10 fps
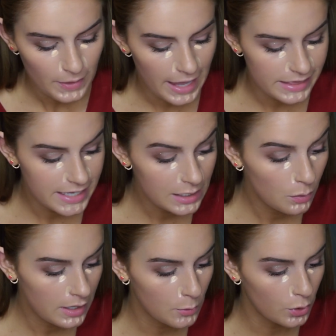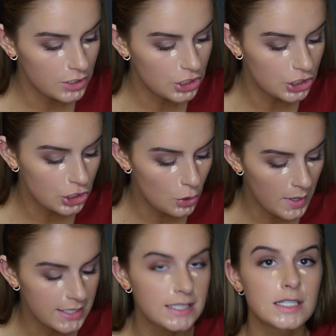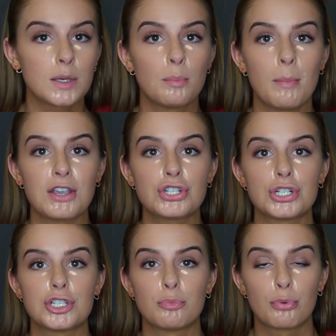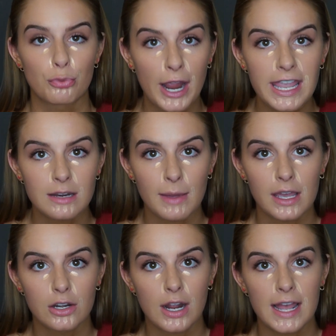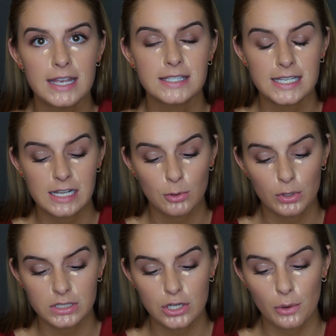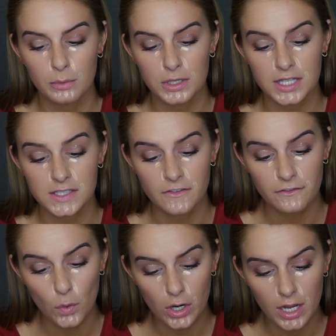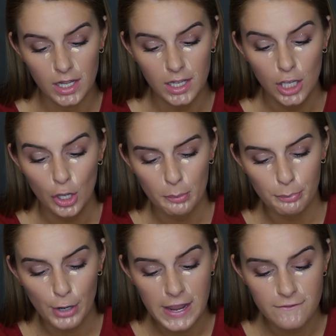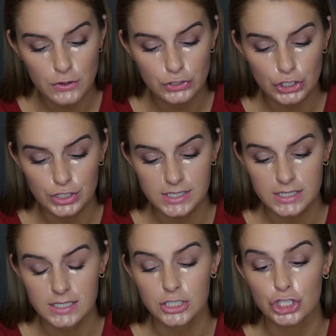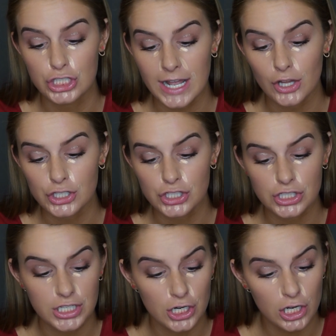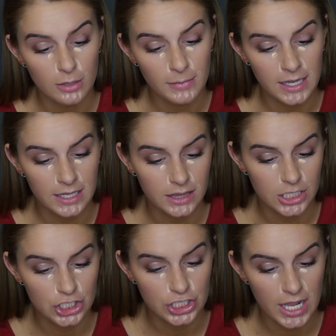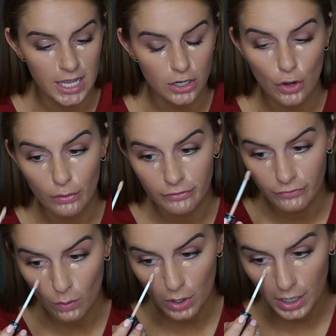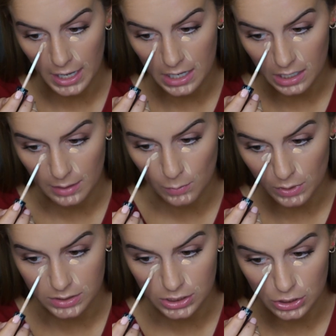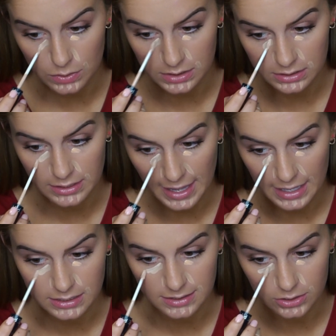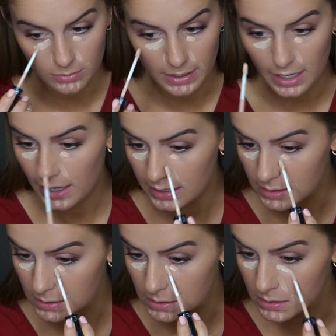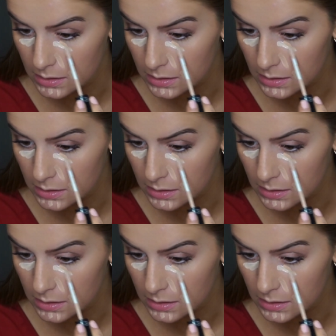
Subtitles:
And then what I'm going to do is to make sure to brighten my under eyes is I'm going to go in with the Sephora Bright Futures Gel Serum in the shade 04, and I'm going to use that under my eyes.